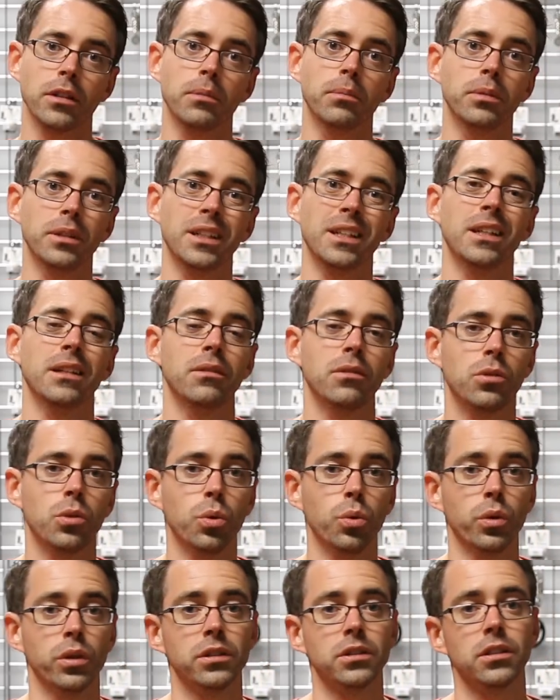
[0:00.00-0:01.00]
to bleed the
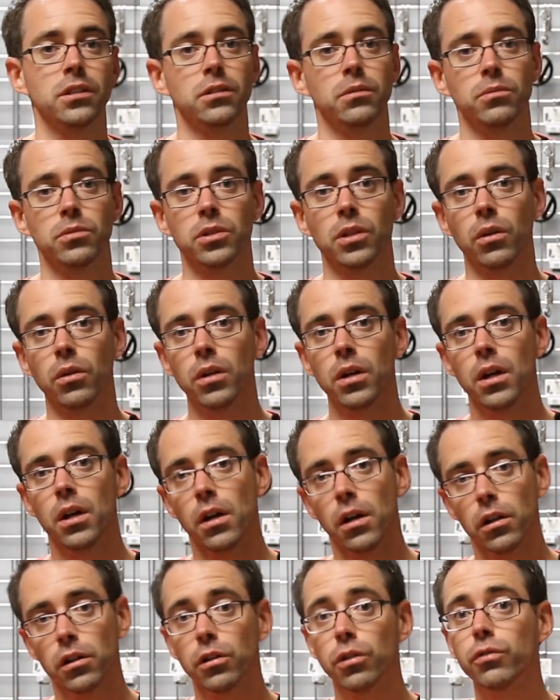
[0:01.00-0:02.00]
cooling system. So
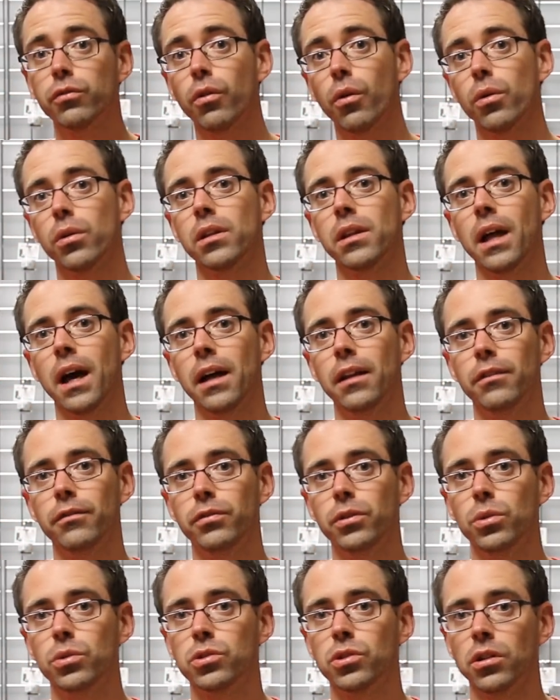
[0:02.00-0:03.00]
look forward to that in the
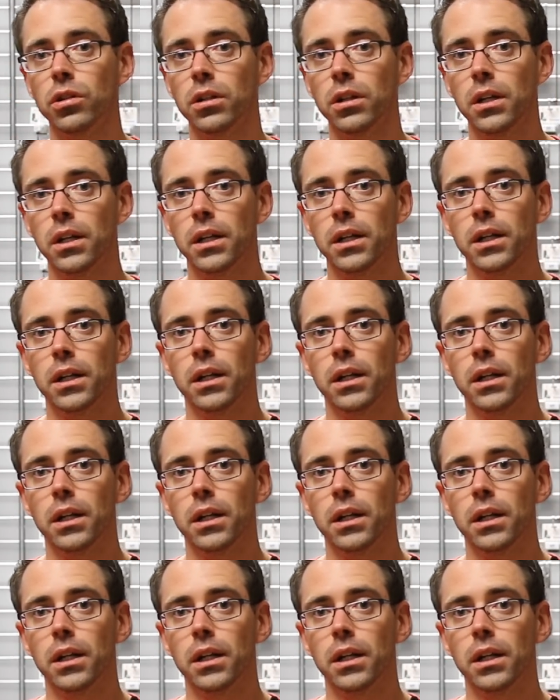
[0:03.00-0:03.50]
future.